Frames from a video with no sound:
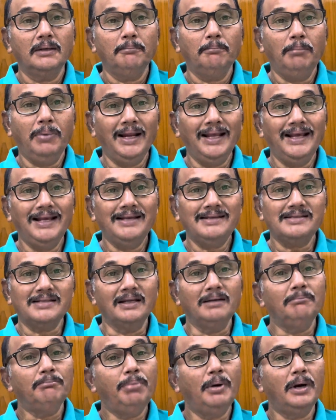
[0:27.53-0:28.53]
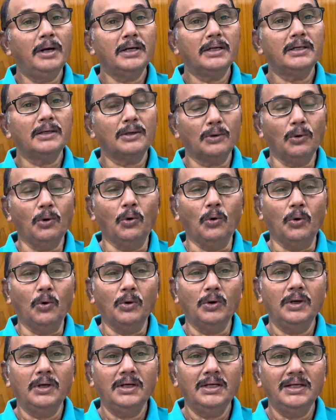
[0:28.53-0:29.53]
plays an important role.
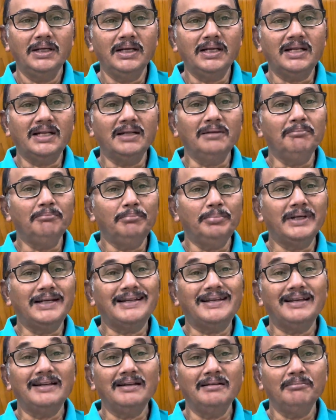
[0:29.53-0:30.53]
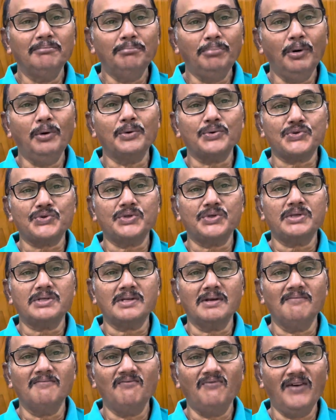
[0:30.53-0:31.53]
It can impose
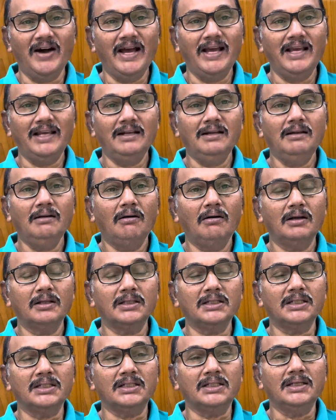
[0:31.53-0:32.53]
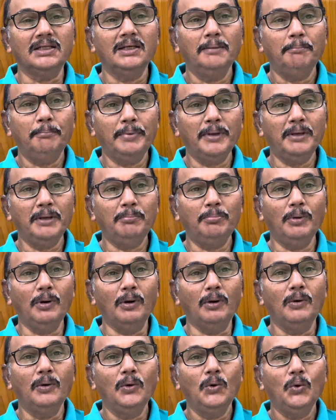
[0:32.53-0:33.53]
some fine on the
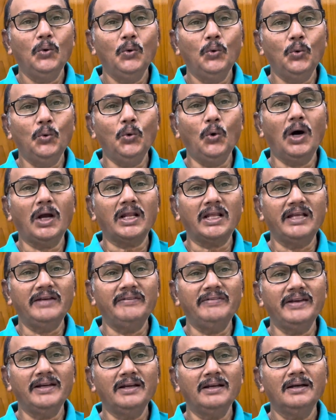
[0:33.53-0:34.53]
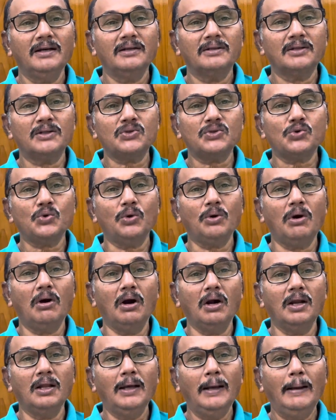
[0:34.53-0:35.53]
people who are giving the
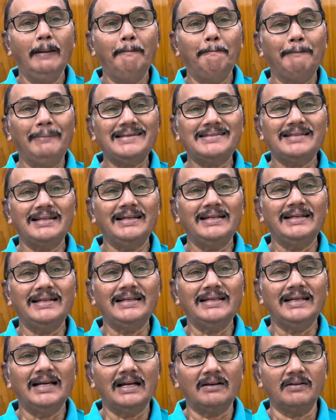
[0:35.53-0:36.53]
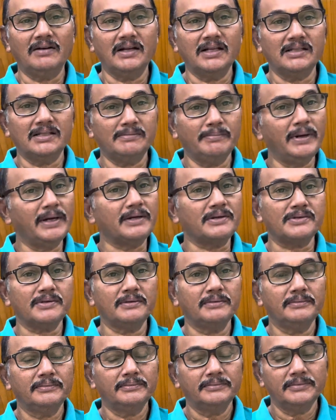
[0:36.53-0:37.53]
so-called misleading advertisements.
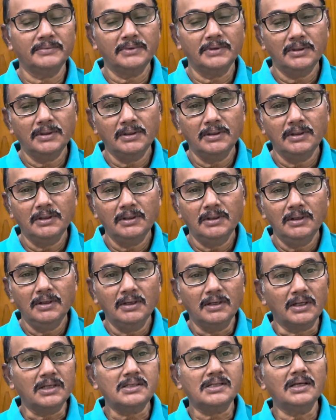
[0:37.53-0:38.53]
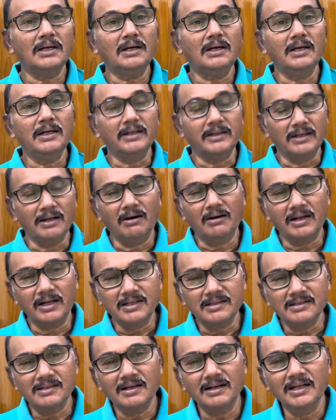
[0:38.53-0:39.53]
Recently, not
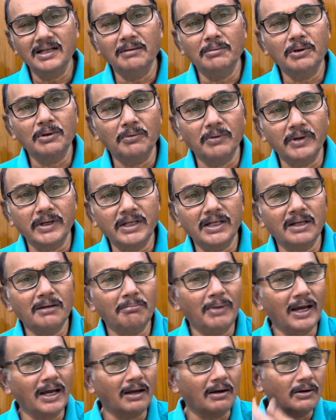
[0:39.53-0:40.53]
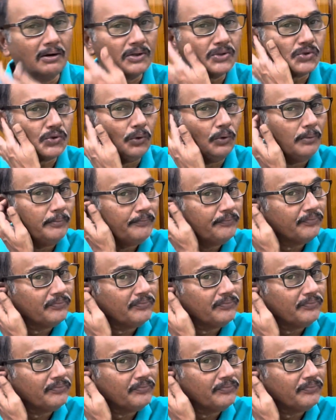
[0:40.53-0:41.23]
recently, about 1 year back or so,